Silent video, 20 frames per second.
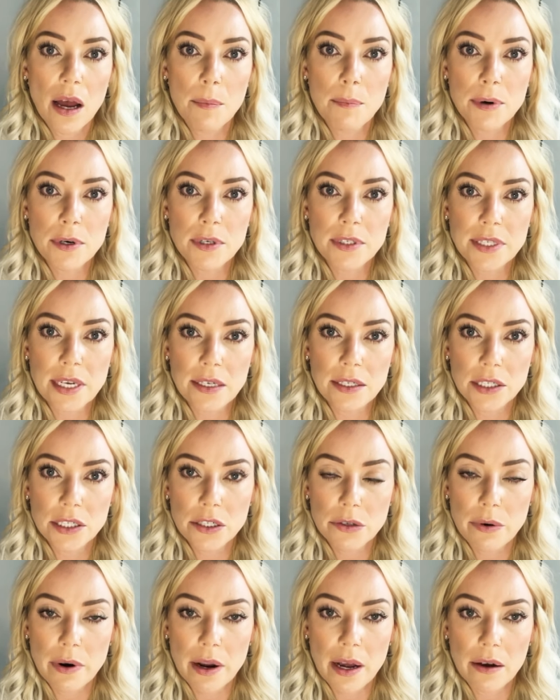percentage
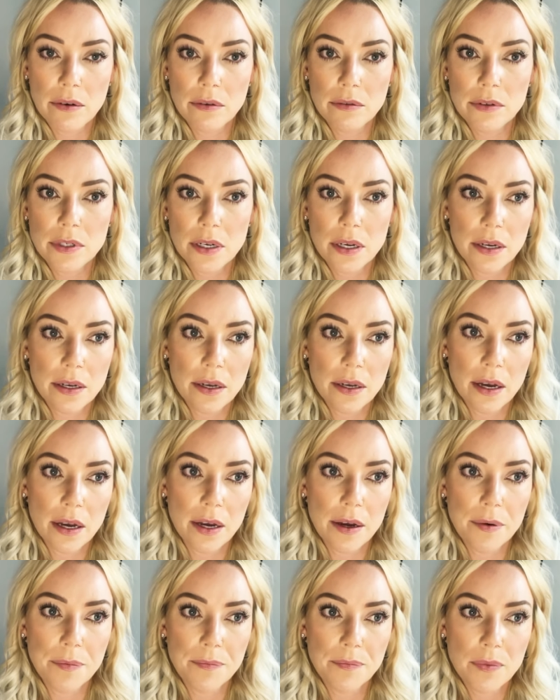around
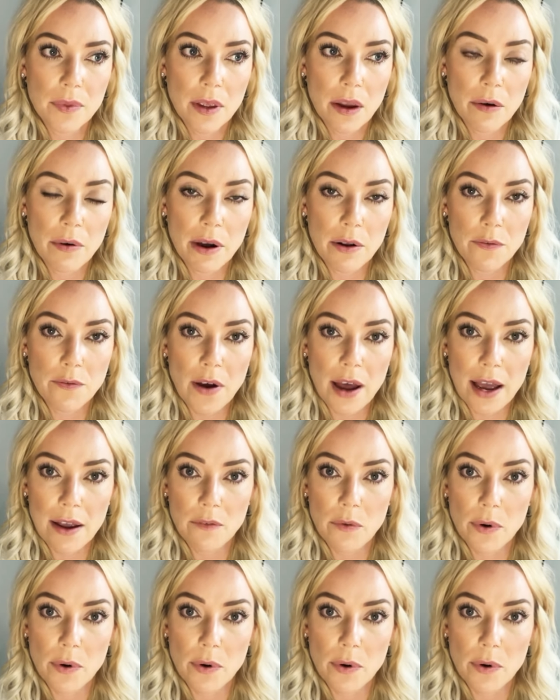5,